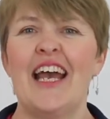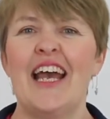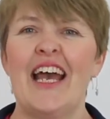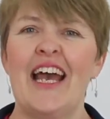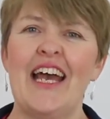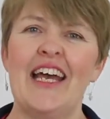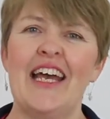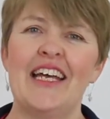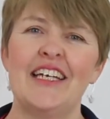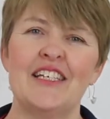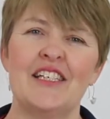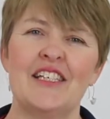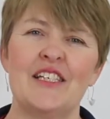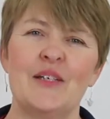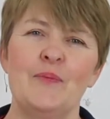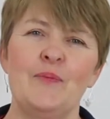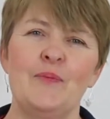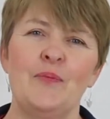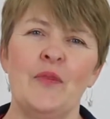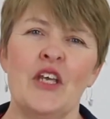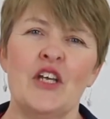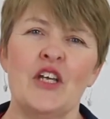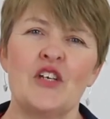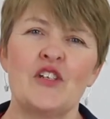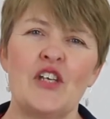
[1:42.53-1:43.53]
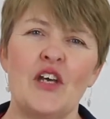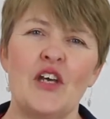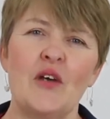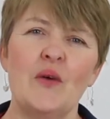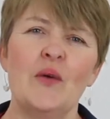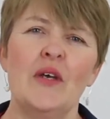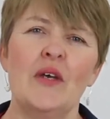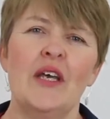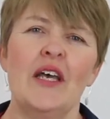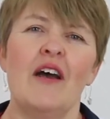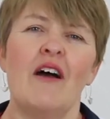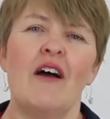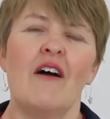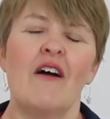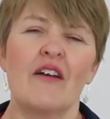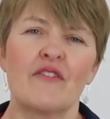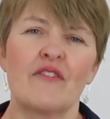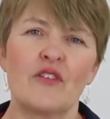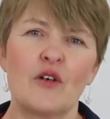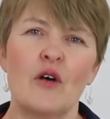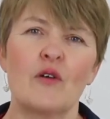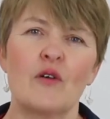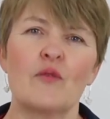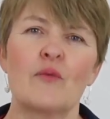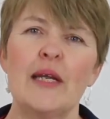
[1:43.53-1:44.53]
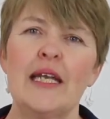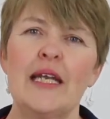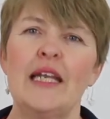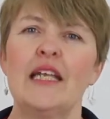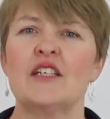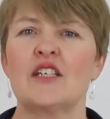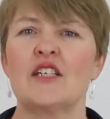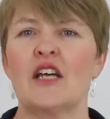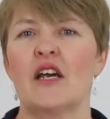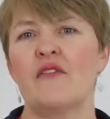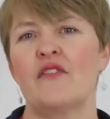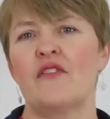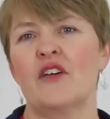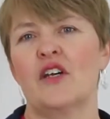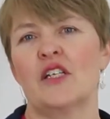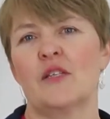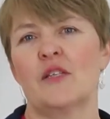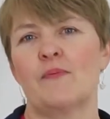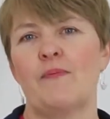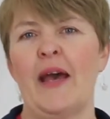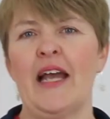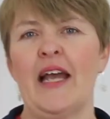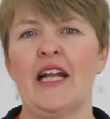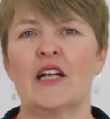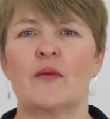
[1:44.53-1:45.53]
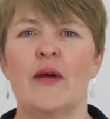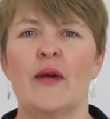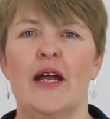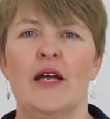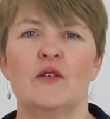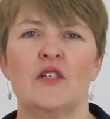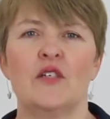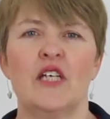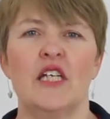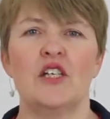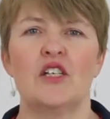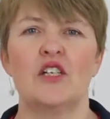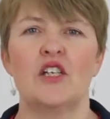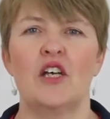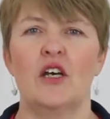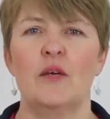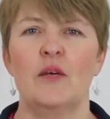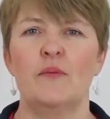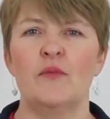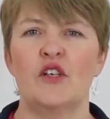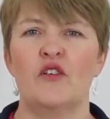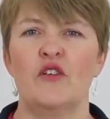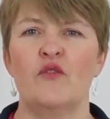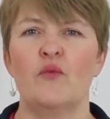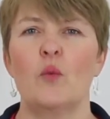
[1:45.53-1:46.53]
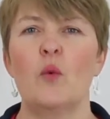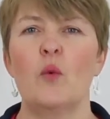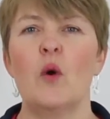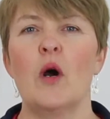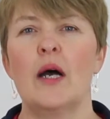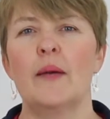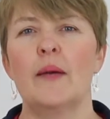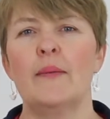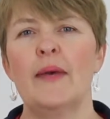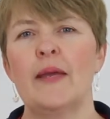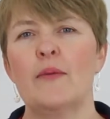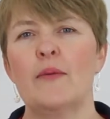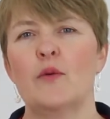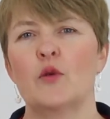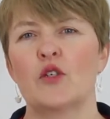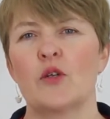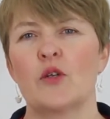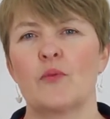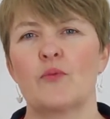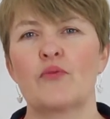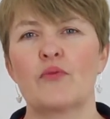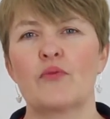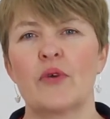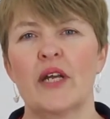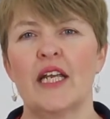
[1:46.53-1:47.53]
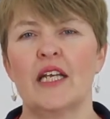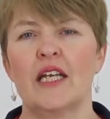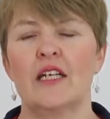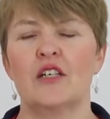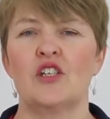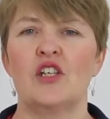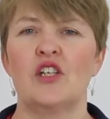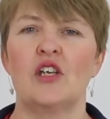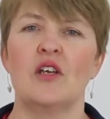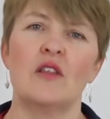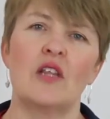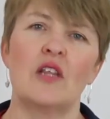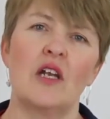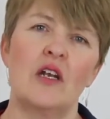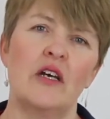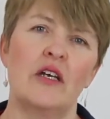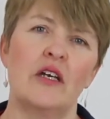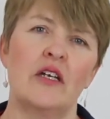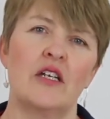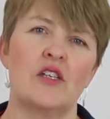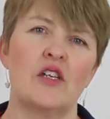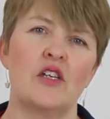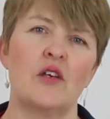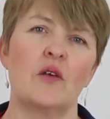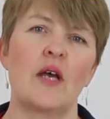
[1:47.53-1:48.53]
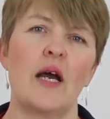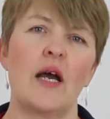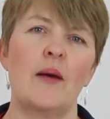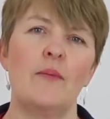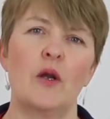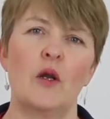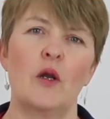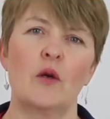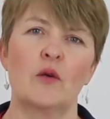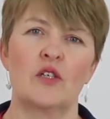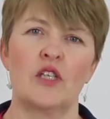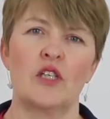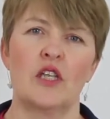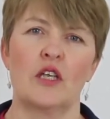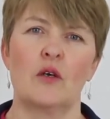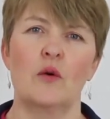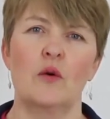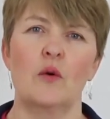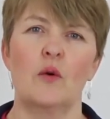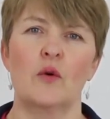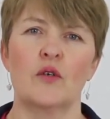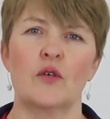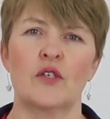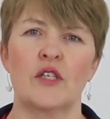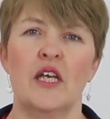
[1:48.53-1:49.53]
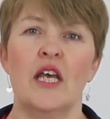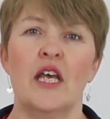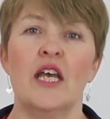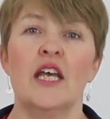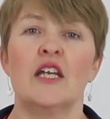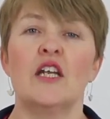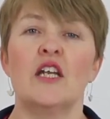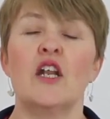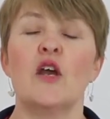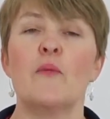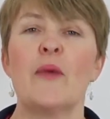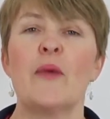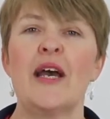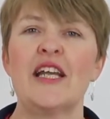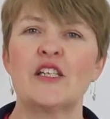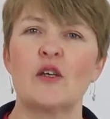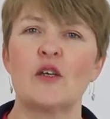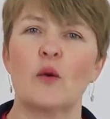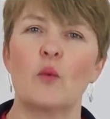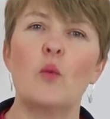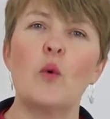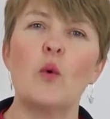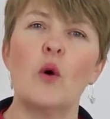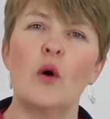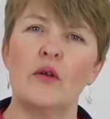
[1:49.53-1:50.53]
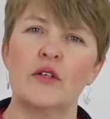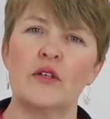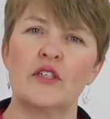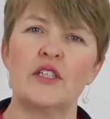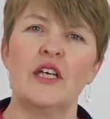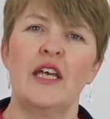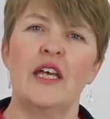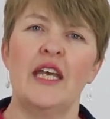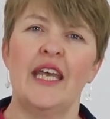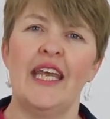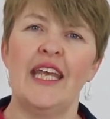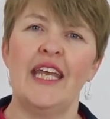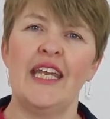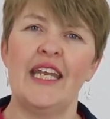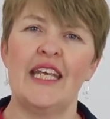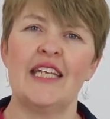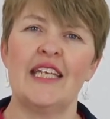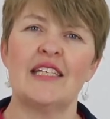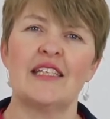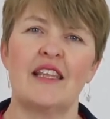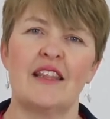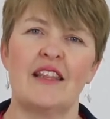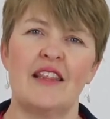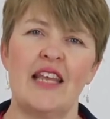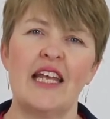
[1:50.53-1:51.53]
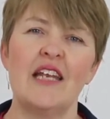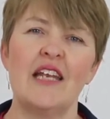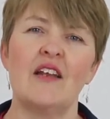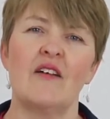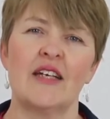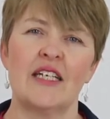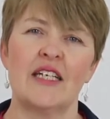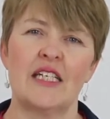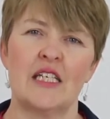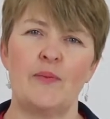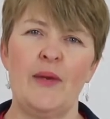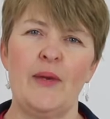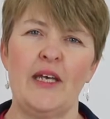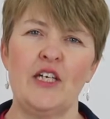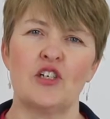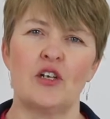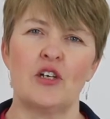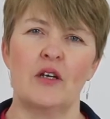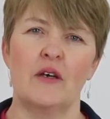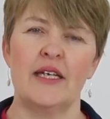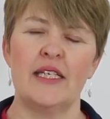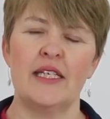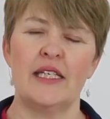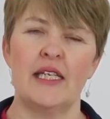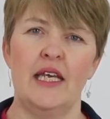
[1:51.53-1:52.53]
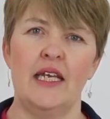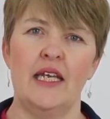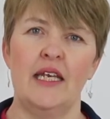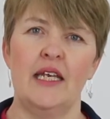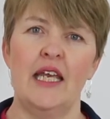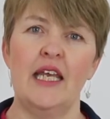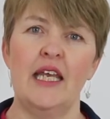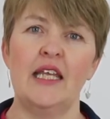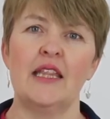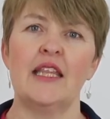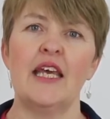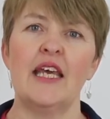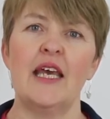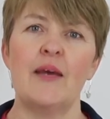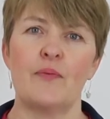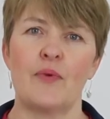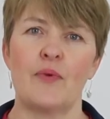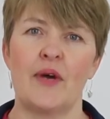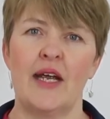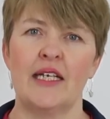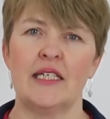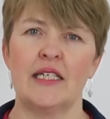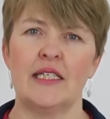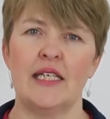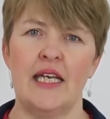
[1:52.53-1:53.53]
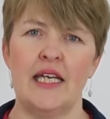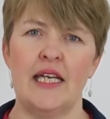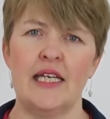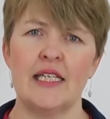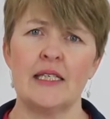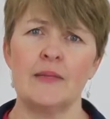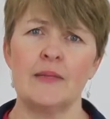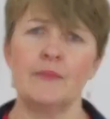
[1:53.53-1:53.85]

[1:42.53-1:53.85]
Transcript: And so I've got a really diverse background in terms of what I'm able to bring to the learners who come along to the course, no matter what it is that they like to specialise in their practice.